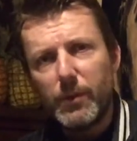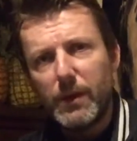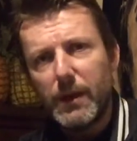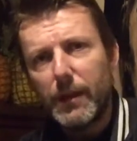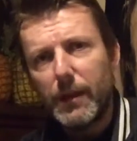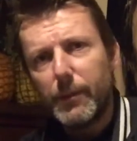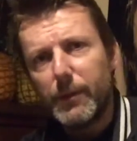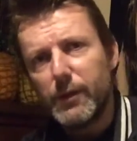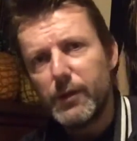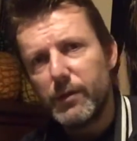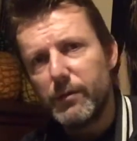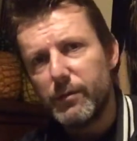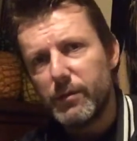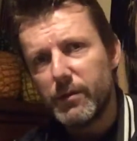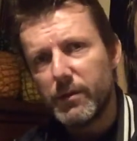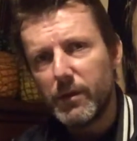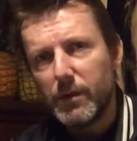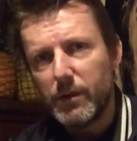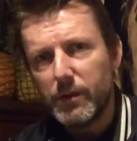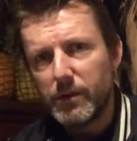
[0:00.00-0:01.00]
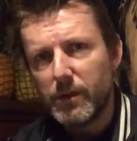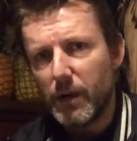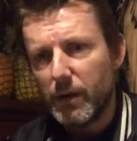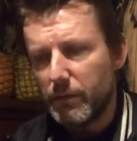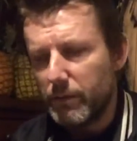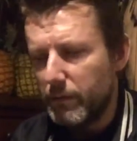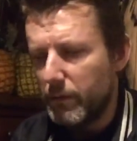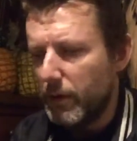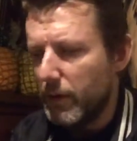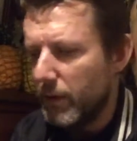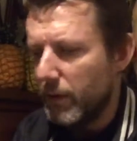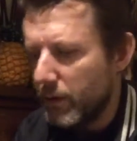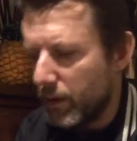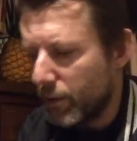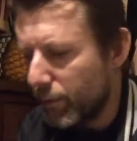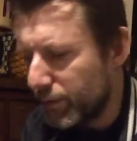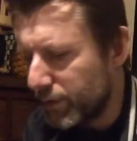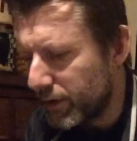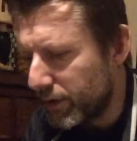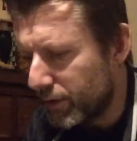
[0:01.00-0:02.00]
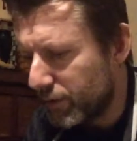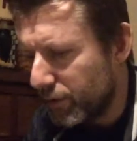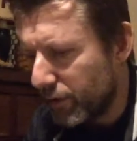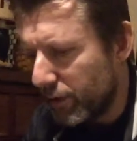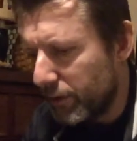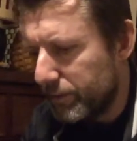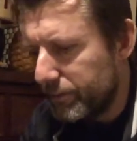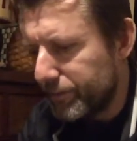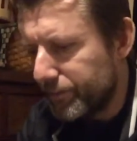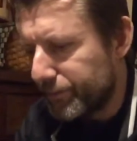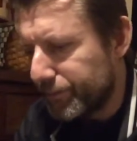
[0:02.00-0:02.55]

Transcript: with lemon juice. So, of course, it's true.